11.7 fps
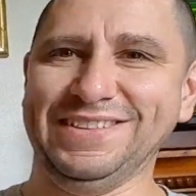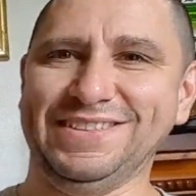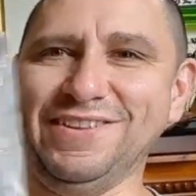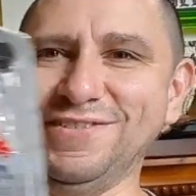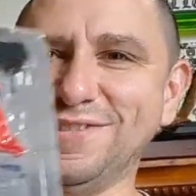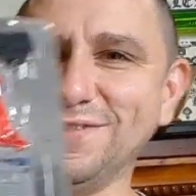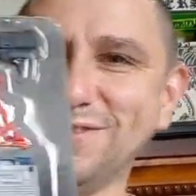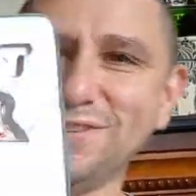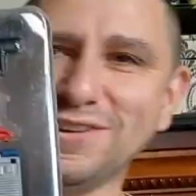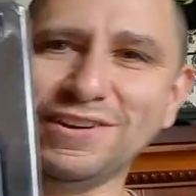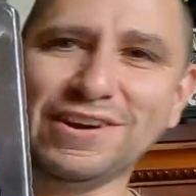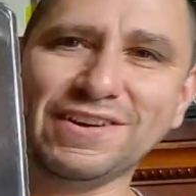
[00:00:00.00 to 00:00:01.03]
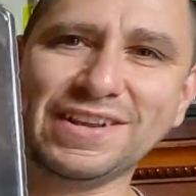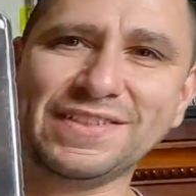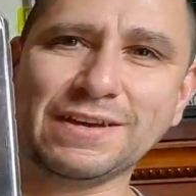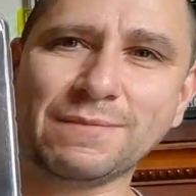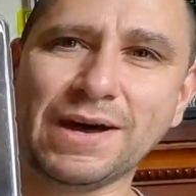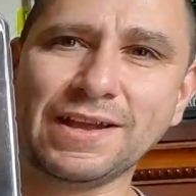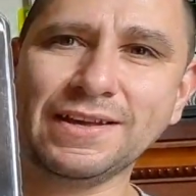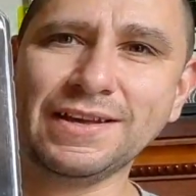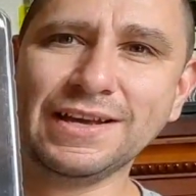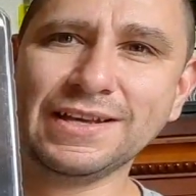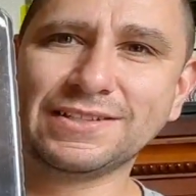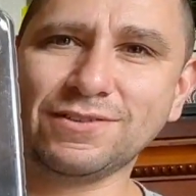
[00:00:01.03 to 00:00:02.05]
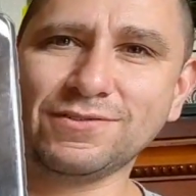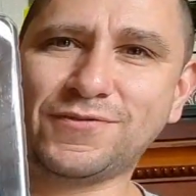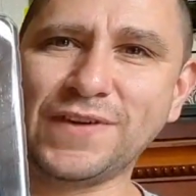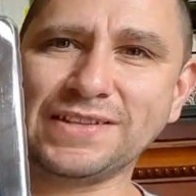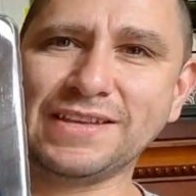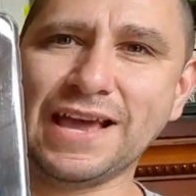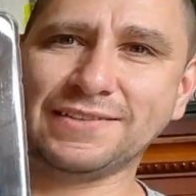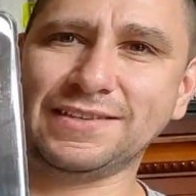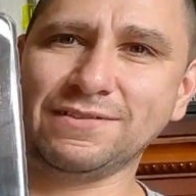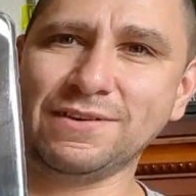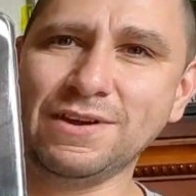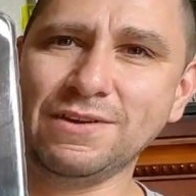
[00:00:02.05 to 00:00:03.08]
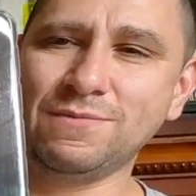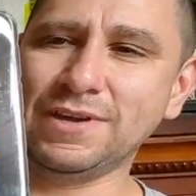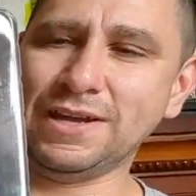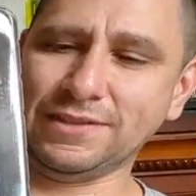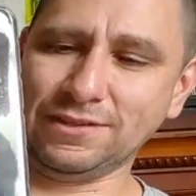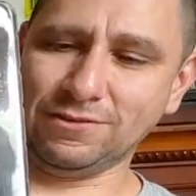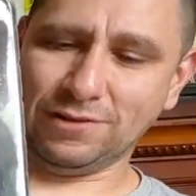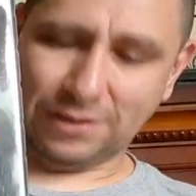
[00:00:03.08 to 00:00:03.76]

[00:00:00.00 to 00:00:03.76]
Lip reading: So you don't know anything about it. So it's fantastic. We got the little